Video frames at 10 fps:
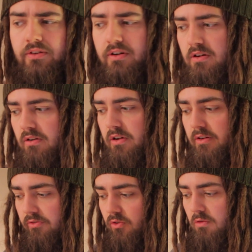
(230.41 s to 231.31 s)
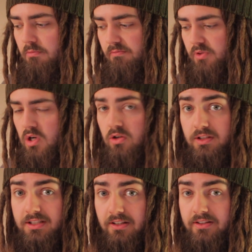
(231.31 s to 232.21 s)
they're not gonna form
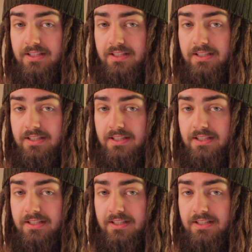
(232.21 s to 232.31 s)
knots in the